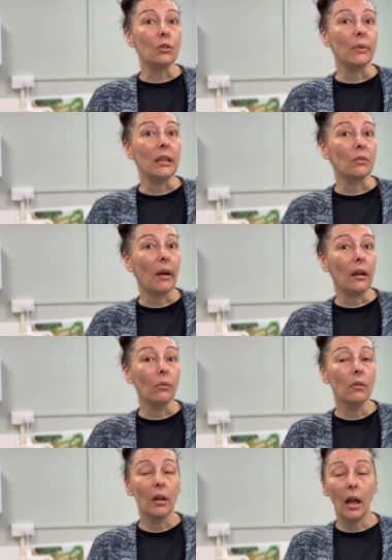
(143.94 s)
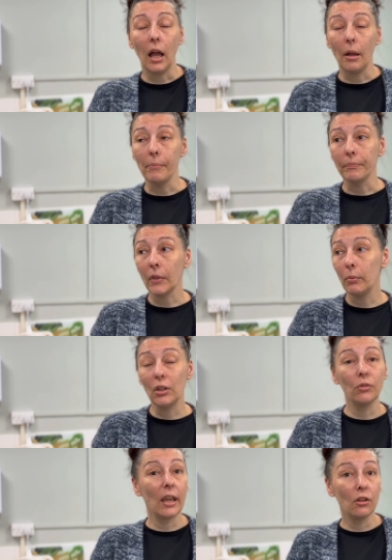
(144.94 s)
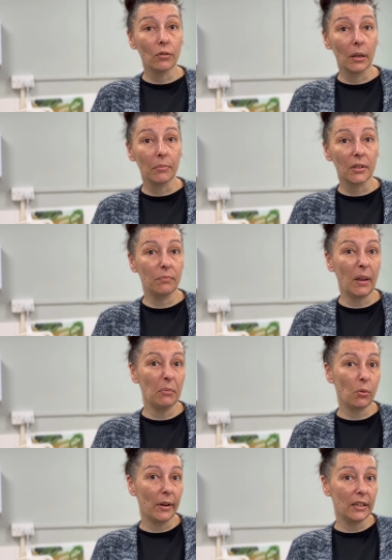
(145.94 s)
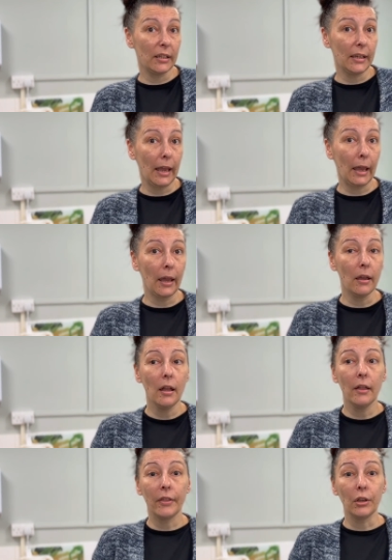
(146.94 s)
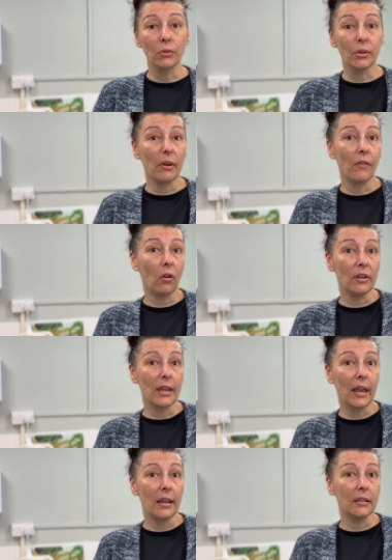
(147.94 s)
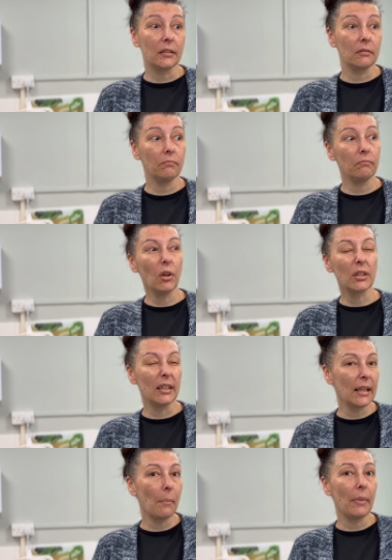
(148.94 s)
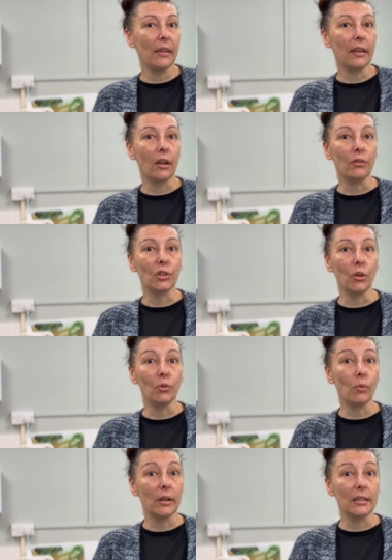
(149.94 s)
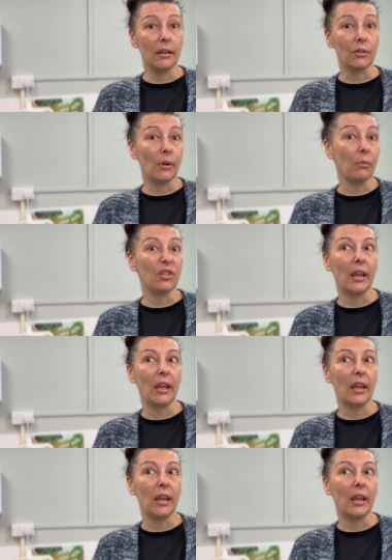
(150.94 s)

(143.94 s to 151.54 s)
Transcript: week as well. Um, we do day trips, maybe twice a year. They also have holidays, mostly Bay, they go to twice a year as well, which they